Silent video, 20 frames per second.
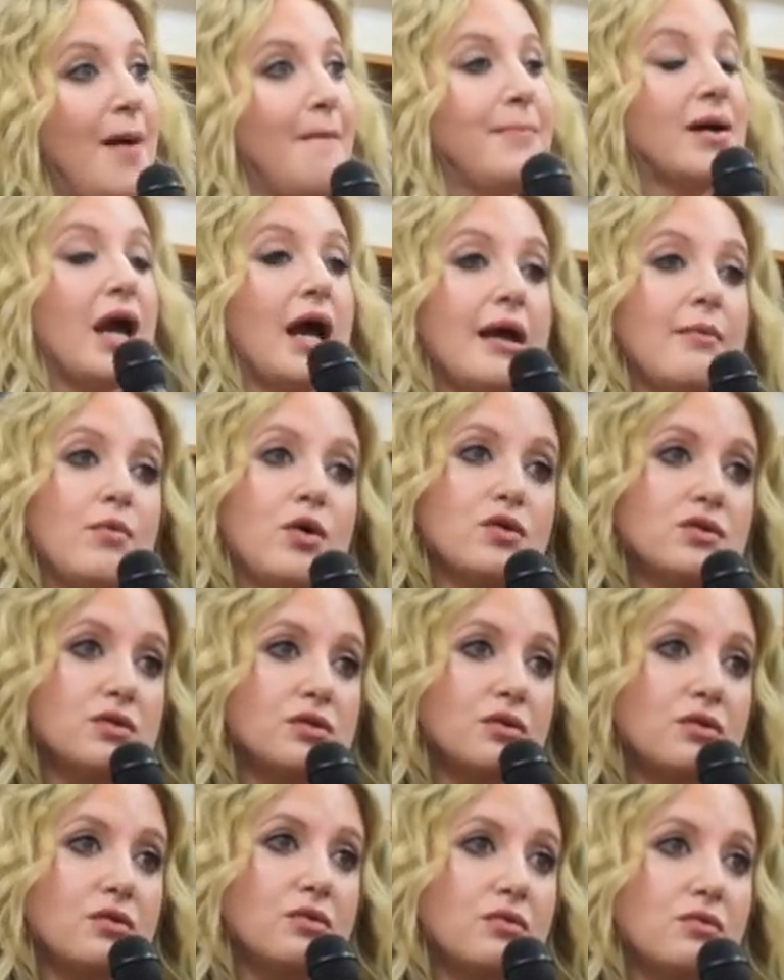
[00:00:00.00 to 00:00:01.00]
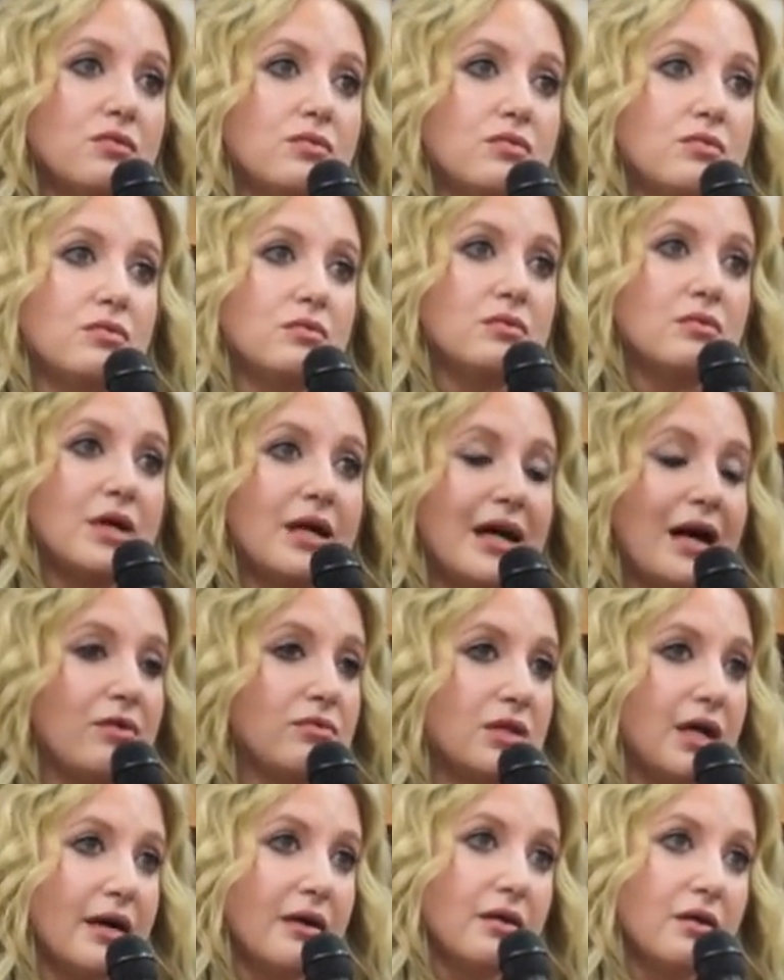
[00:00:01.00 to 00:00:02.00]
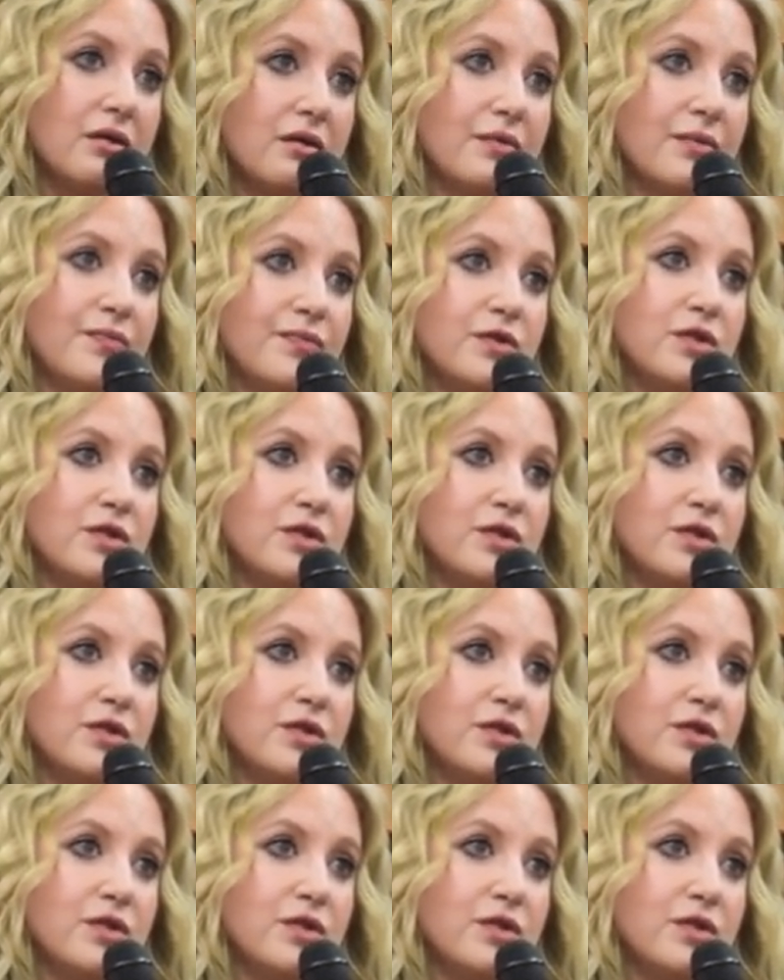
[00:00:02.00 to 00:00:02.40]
But I'm also an outliner.